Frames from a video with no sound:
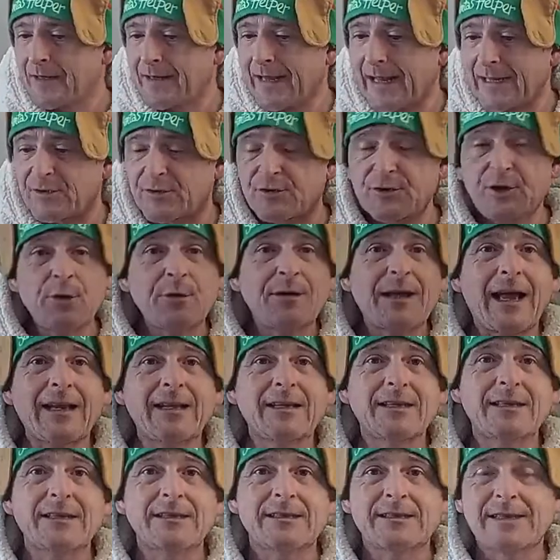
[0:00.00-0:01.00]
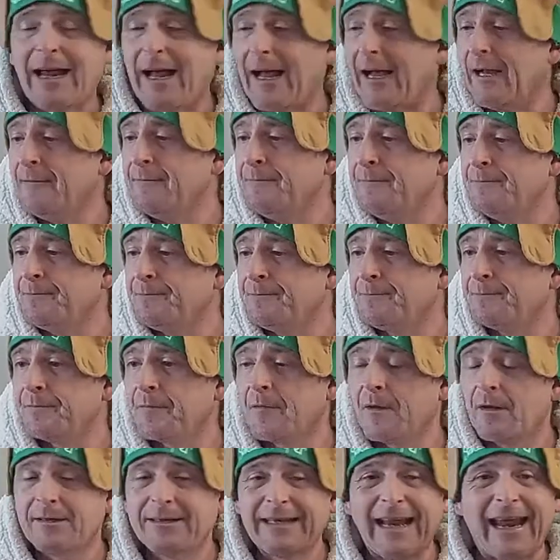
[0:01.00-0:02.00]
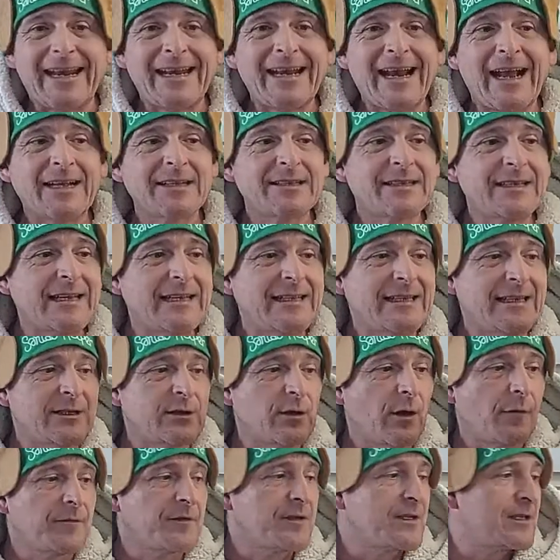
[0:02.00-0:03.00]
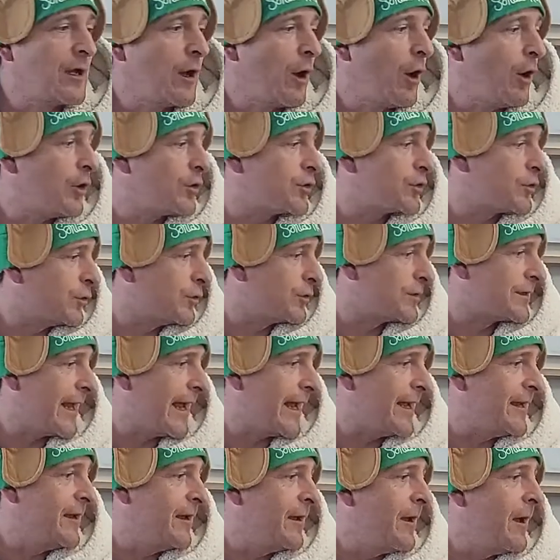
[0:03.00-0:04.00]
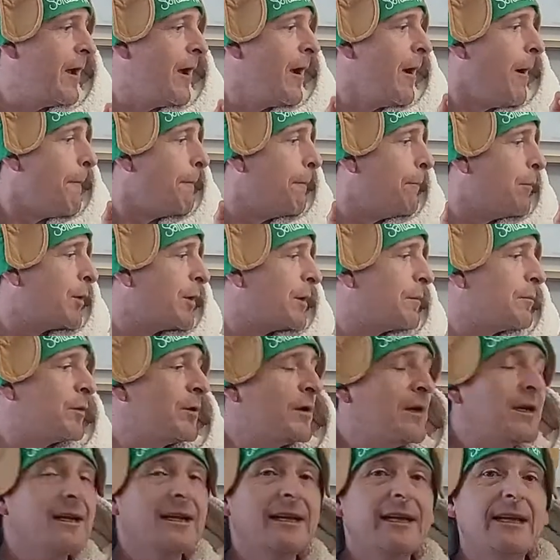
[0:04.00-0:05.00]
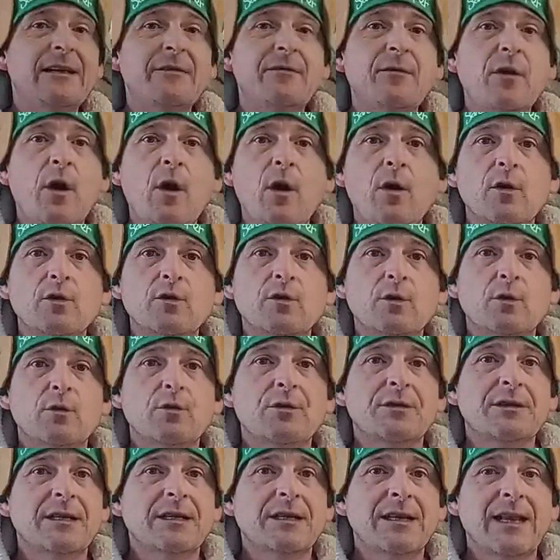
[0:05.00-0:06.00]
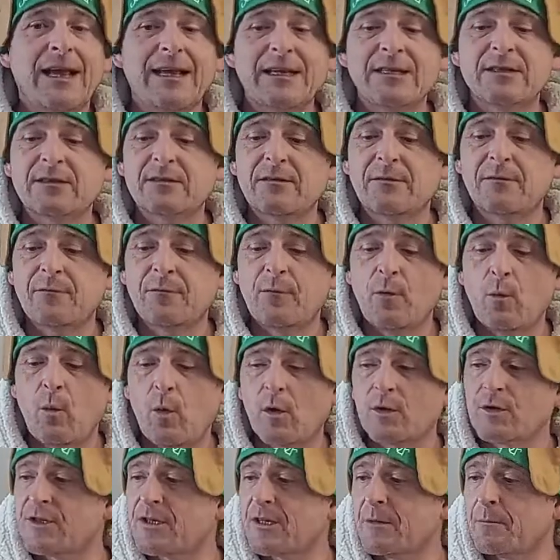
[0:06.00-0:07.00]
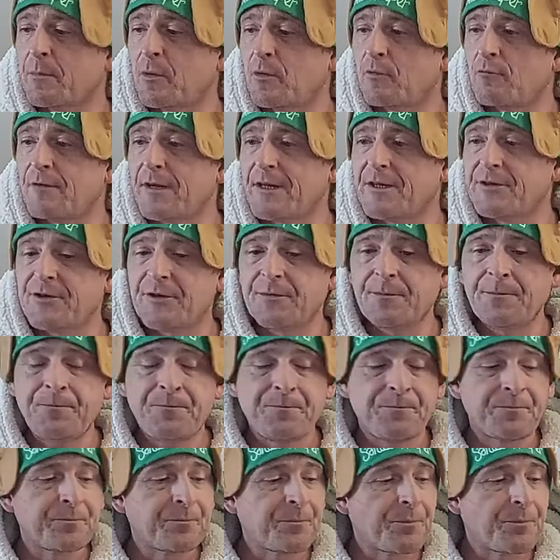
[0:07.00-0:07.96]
that's two calendars down. Day 19 is obviously hot sauce day, but I'm gonna leave the hot sauce till last. But one simple reason